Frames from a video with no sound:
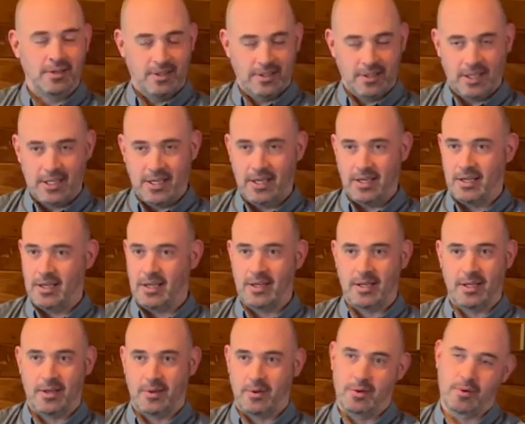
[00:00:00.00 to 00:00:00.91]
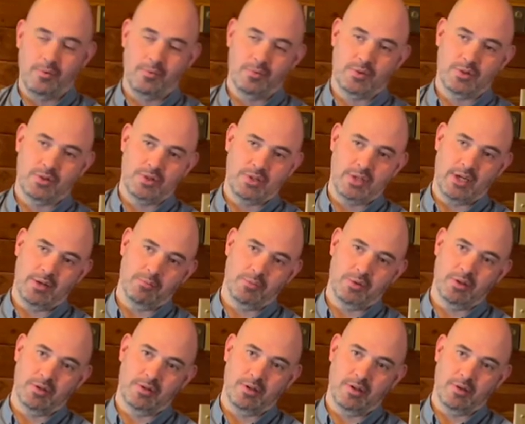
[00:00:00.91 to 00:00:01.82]
Yeah, and I was chatting
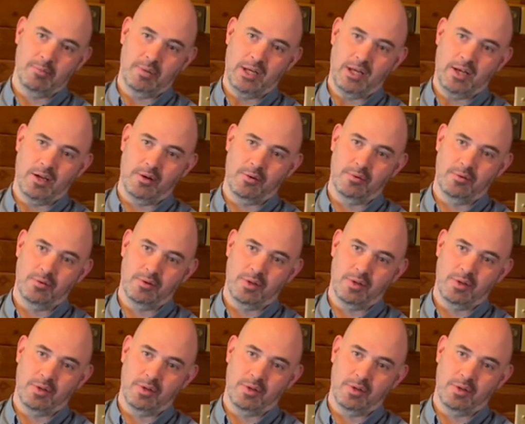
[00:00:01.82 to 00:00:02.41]
with Emilio,